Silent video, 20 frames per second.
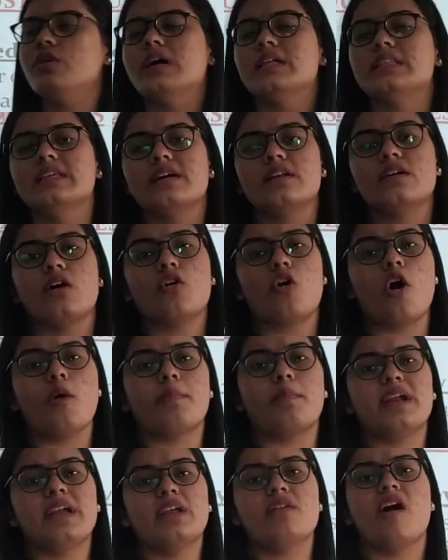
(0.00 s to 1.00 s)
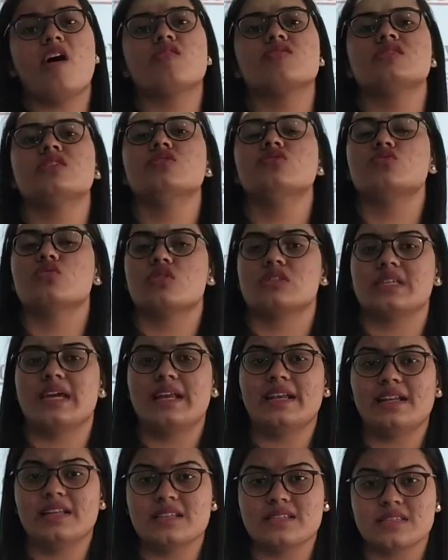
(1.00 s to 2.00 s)
other cooperative housing
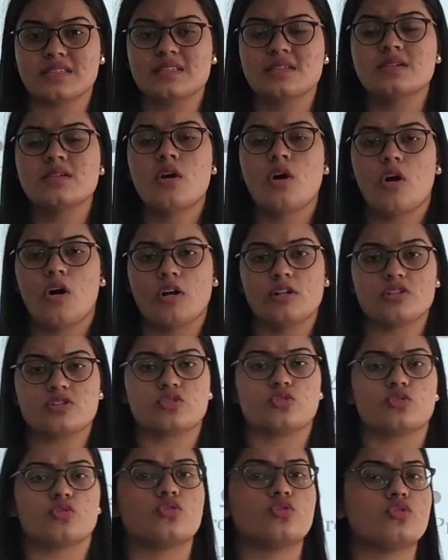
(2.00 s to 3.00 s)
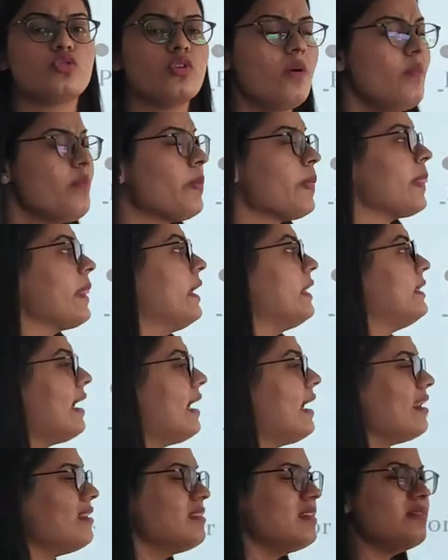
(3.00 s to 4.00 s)
societies also. So they
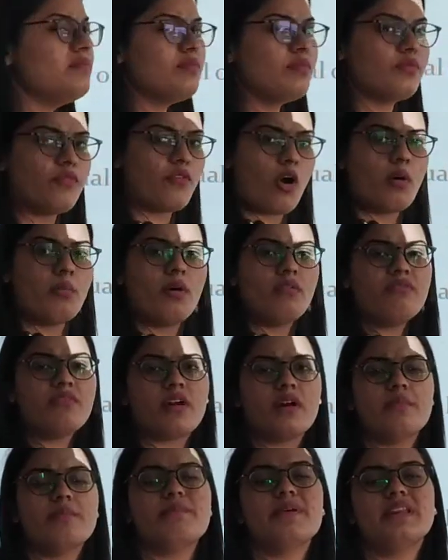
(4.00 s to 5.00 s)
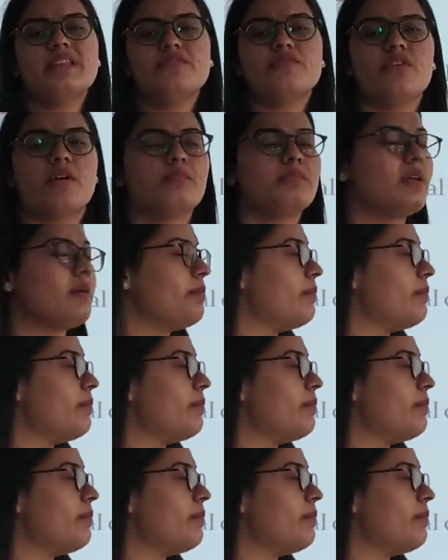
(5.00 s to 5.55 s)
are the form of company from there,